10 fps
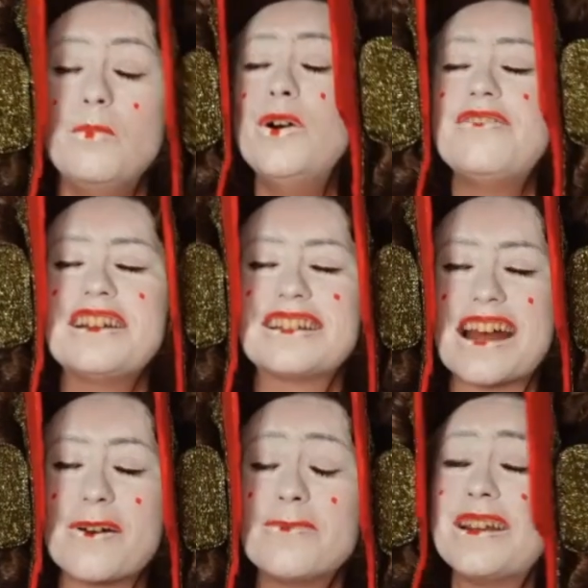Moving
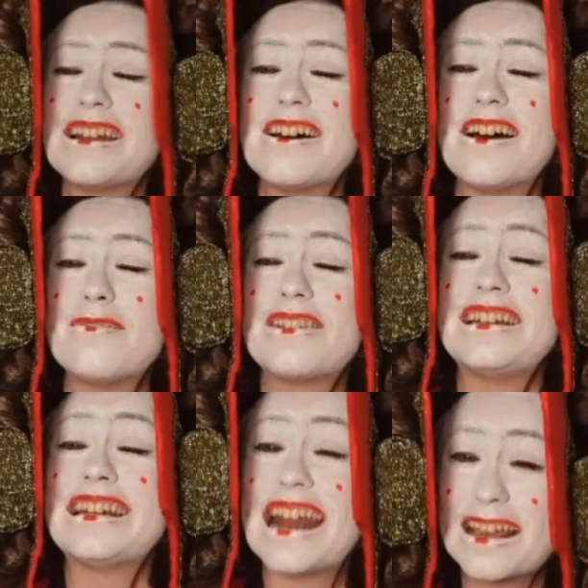down, we now have the
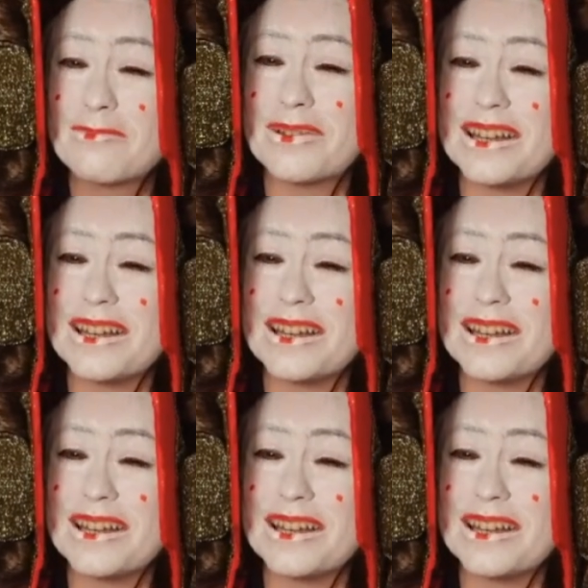neck